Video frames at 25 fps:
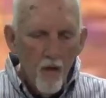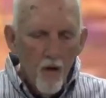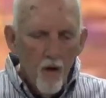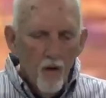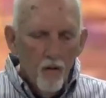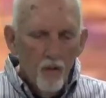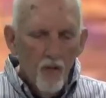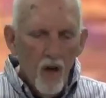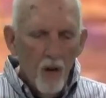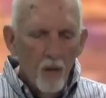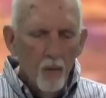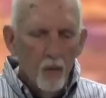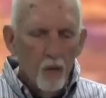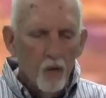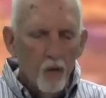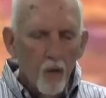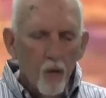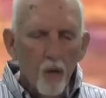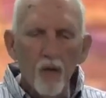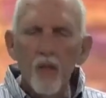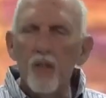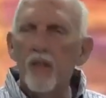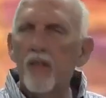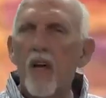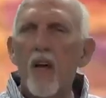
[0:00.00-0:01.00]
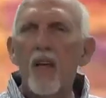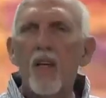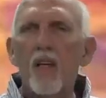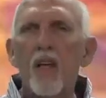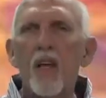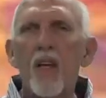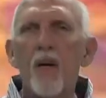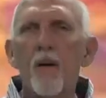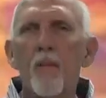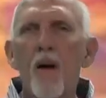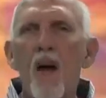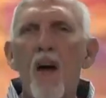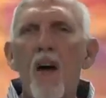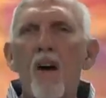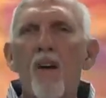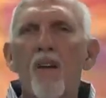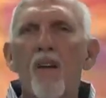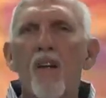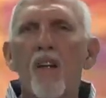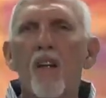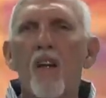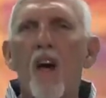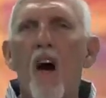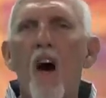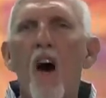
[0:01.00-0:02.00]
They was going to take him out,
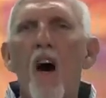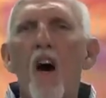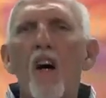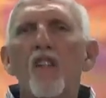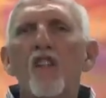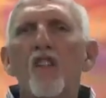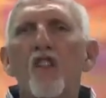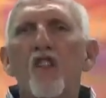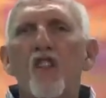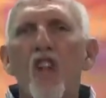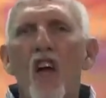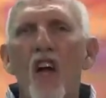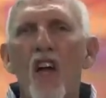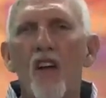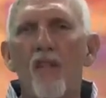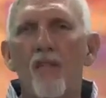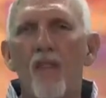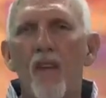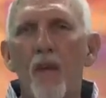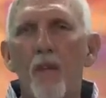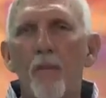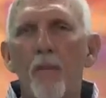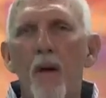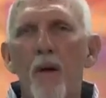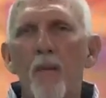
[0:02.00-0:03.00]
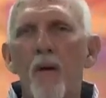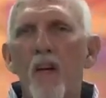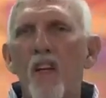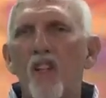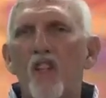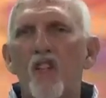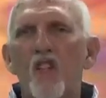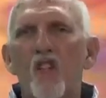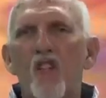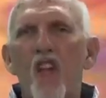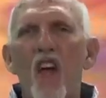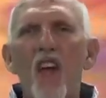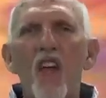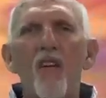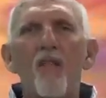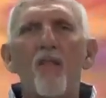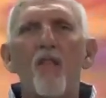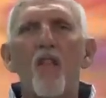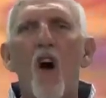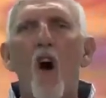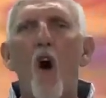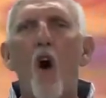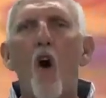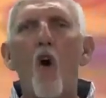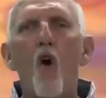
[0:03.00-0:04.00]
and God saved him. Amen. Saved
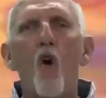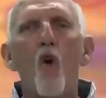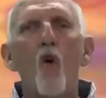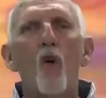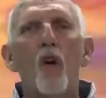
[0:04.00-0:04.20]
the whole